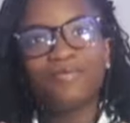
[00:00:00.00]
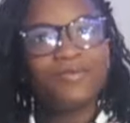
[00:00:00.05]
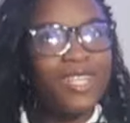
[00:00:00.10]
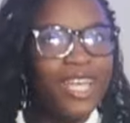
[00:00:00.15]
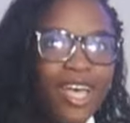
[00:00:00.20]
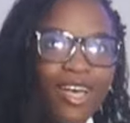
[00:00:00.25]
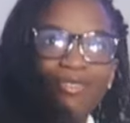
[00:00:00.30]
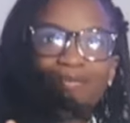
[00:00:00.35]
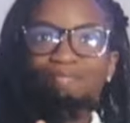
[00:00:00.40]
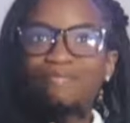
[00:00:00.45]

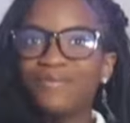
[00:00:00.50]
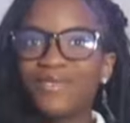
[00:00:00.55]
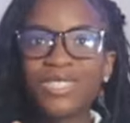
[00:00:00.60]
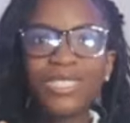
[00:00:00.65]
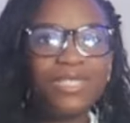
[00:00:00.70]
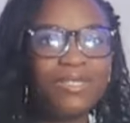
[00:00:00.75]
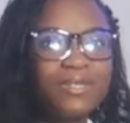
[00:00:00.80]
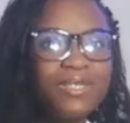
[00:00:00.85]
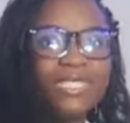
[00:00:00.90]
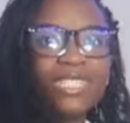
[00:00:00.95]
Yeah, this
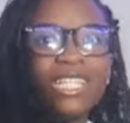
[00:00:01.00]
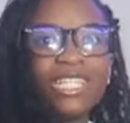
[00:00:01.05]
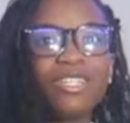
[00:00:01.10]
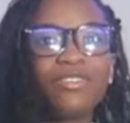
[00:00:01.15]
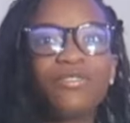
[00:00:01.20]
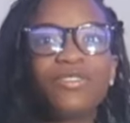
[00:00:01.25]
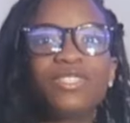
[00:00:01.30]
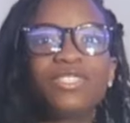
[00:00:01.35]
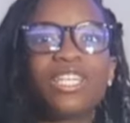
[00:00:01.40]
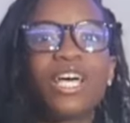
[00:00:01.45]
is really like
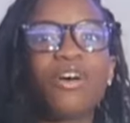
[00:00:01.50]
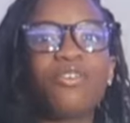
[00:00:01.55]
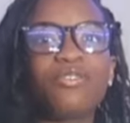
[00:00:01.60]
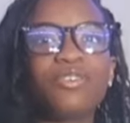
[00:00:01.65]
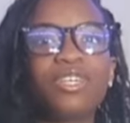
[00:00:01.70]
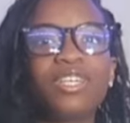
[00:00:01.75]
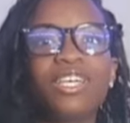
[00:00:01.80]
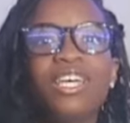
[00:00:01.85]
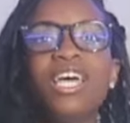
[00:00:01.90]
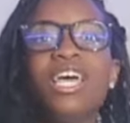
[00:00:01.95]
the first
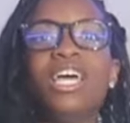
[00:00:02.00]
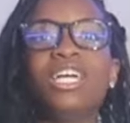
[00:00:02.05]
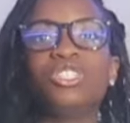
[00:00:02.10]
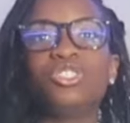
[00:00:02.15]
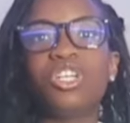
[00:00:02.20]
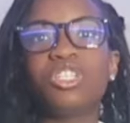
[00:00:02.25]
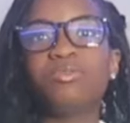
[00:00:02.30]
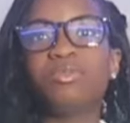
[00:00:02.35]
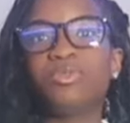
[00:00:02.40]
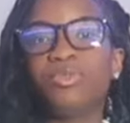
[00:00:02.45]
outfit.
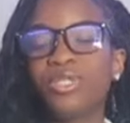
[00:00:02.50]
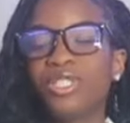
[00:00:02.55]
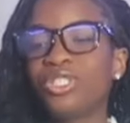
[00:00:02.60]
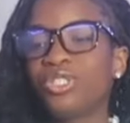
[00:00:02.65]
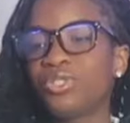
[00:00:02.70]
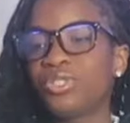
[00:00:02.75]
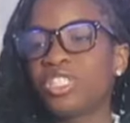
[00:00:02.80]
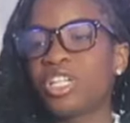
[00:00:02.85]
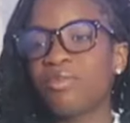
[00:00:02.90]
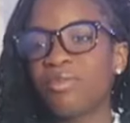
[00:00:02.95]
Trust me, with
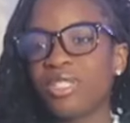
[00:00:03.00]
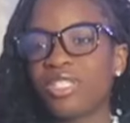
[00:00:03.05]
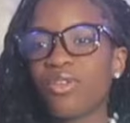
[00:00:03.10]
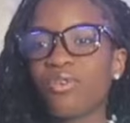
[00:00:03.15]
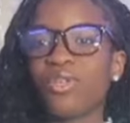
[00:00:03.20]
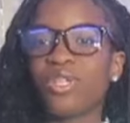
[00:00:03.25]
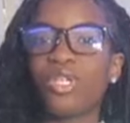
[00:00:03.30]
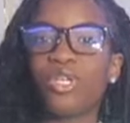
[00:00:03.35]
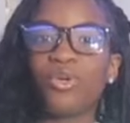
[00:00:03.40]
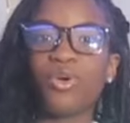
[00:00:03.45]
this shoes gonna be
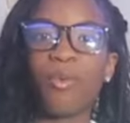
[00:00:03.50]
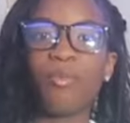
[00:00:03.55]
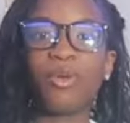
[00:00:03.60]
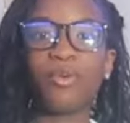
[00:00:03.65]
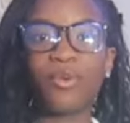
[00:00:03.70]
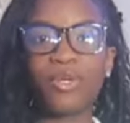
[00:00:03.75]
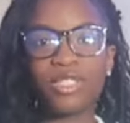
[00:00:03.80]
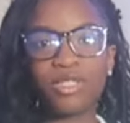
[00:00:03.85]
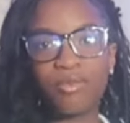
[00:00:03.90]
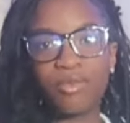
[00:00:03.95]
so cute. I'm
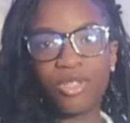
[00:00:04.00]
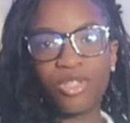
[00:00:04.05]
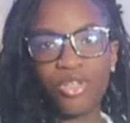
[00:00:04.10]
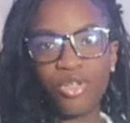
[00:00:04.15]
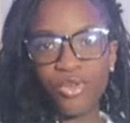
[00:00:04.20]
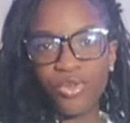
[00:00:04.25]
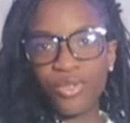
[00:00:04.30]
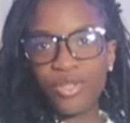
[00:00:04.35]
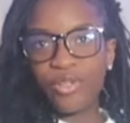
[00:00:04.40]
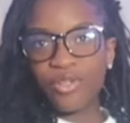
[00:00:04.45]
gonna wear some
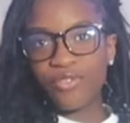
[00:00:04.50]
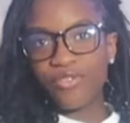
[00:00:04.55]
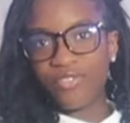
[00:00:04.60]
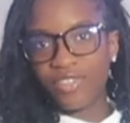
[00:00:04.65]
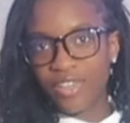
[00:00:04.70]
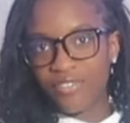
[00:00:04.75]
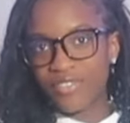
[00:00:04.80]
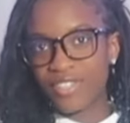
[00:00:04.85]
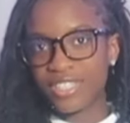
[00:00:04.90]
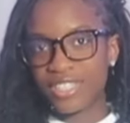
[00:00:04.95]
cute little
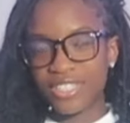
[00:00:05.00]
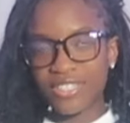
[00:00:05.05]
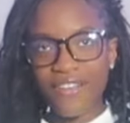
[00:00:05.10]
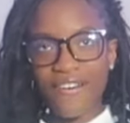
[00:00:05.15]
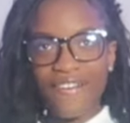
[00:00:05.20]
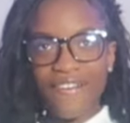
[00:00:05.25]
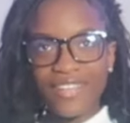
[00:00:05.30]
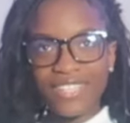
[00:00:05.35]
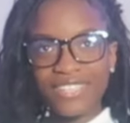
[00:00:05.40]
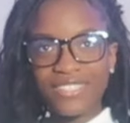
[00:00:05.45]
fluffy
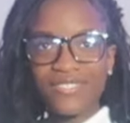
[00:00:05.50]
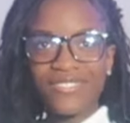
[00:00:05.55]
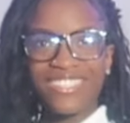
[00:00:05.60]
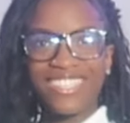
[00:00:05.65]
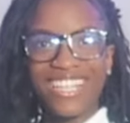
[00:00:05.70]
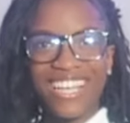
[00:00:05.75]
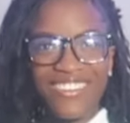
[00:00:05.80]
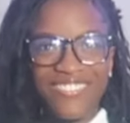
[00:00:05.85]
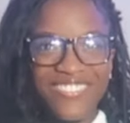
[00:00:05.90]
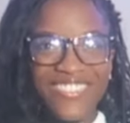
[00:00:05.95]
socks or
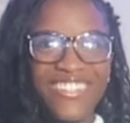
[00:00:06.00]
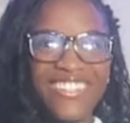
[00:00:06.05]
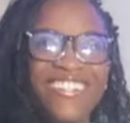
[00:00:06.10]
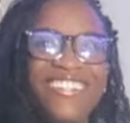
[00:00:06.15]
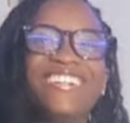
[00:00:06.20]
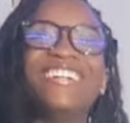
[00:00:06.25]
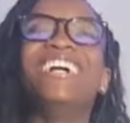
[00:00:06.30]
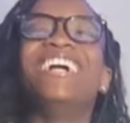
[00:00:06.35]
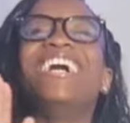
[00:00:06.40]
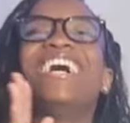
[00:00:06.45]

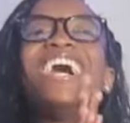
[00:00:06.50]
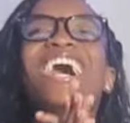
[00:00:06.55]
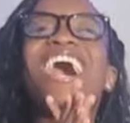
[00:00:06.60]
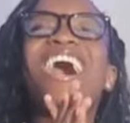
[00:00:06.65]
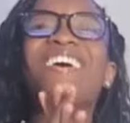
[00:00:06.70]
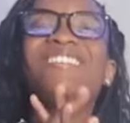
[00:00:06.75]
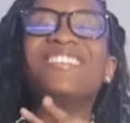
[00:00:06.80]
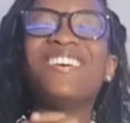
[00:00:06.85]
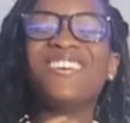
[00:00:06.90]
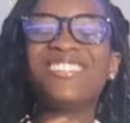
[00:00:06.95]
whatever.
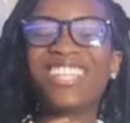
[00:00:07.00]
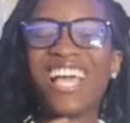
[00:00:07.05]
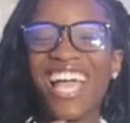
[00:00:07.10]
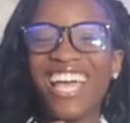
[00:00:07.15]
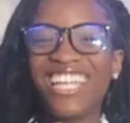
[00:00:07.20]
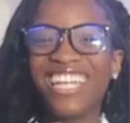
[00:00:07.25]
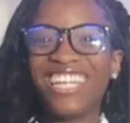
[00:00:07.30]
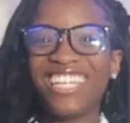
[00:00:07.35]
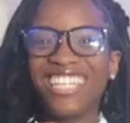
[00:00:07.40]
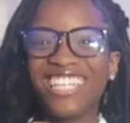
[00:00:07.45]
I'm so
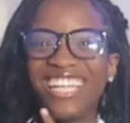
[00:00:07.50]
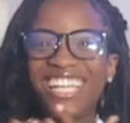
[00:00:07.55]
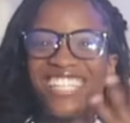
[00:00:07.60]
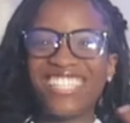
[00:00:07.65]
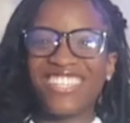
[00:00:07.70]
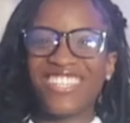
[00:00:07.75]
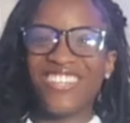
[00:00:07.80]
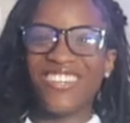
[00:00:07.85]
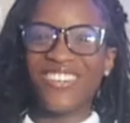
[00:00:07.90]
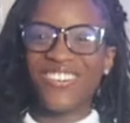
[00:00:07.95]
excited.
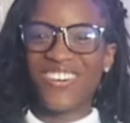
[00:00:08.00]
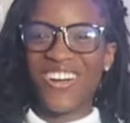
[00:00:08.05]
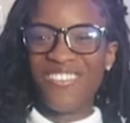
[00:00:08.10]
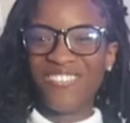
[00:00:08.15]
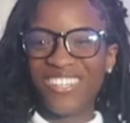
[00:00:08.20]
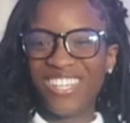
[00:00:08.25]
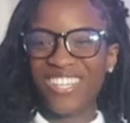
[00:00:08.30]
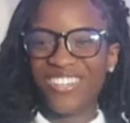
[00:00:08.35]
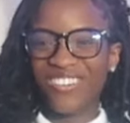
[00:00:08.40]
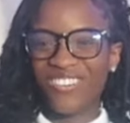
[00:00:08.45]
It's cute.
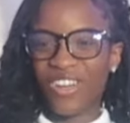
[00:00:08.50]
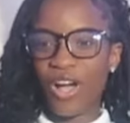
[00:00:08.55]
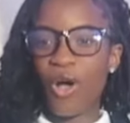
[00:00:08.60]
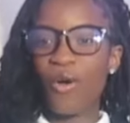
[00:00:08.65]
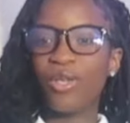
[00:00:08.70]
I'm cute.